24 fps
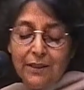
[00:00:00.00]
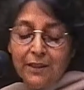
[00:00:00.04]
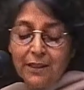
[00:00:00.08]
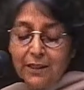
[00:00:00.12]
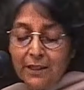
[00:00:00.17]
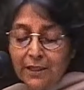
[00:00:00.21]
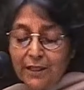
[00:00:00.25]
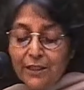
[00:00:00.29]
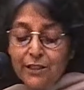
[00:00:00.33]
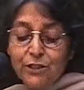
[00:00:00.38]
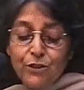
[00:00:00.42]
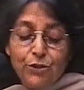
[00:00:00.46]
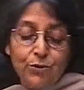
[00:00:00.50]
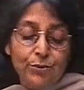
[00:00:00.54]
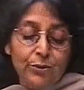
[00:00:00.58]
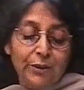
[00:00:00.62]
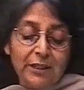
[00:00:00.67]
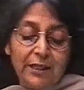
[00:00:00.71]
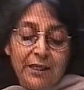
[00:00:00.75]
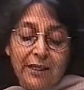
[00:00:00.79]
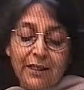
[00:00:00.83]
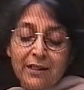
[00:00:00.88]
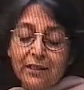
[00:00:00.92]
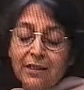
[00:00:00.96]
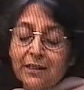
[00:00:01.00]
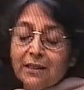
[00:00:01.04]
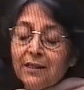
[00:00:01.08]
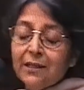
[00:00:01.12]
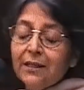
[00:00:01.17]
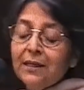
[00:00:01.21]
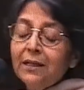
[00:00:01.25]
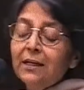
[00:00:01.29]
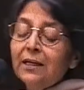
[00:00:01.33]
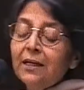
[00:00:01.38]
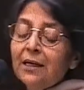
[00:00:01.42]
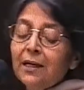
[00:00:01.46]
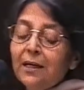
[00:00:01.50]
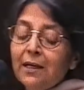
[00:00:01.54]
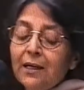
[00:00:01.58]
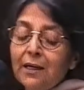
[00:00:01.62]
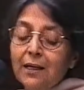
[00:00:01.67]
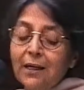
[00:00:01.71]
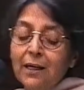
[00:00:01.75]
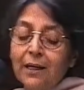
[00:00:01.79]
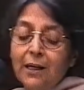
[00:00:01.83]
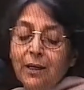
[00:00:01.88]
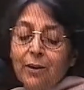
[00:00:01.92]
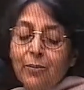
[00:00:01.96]
engaged with currently.
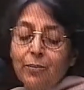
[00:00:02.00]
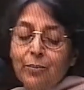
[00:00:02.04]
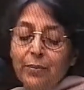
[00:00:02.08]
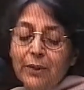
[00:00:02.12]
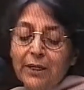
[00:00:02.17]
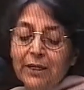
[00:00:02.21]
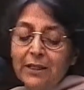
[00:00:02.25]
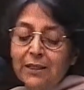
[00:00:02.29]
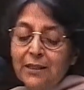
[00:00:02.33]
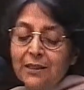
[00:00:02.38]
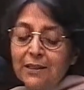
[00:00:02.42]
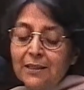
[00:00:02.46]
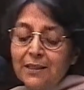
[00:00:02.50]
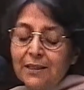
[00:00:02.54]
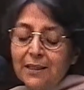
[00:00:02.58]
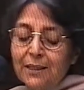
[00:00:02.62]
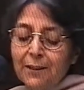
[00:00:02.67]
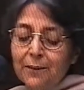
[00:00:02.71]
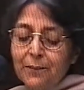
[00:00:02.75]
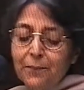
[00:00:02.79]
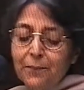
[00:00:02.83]
But